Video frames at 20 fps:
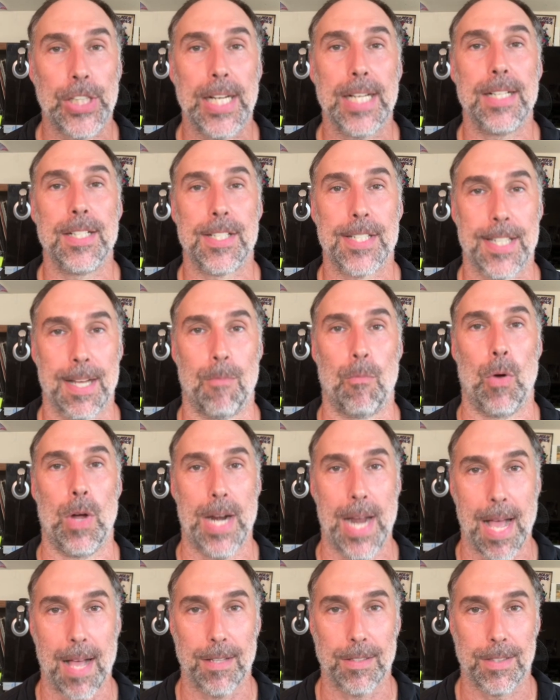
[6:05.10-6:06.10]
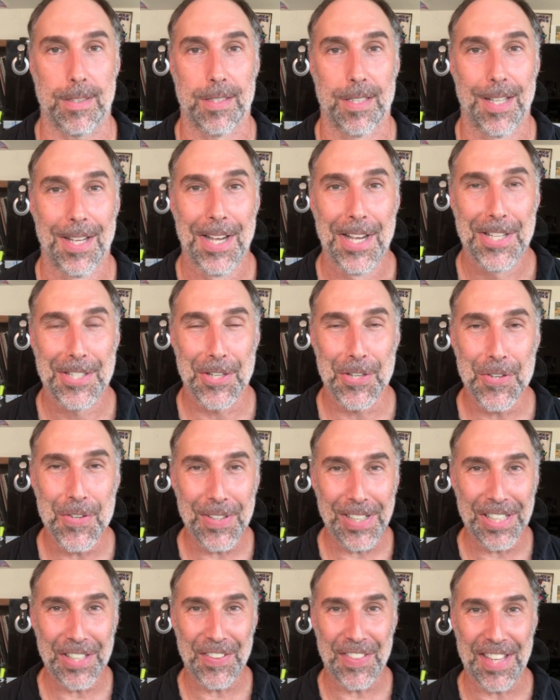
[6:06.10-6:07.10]
change someone else. So
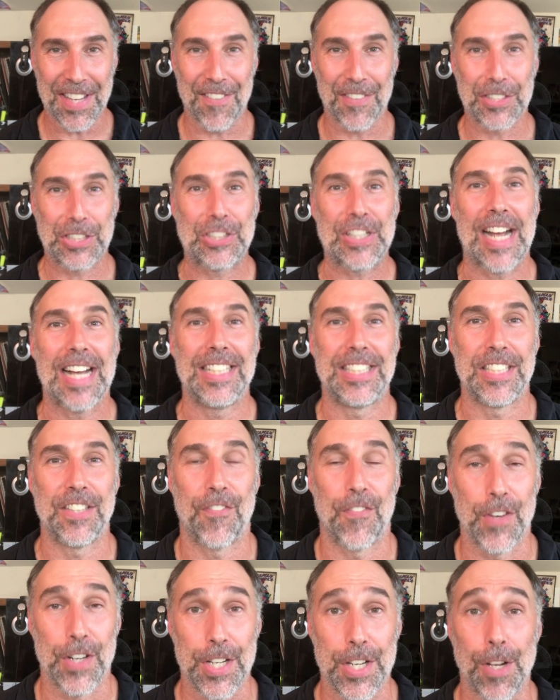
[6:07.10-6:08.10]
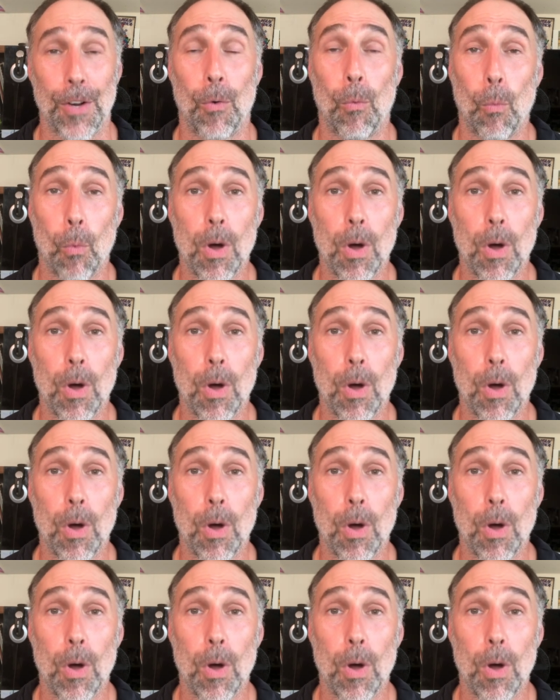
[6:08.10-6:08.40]
you need to think of a strategy for you.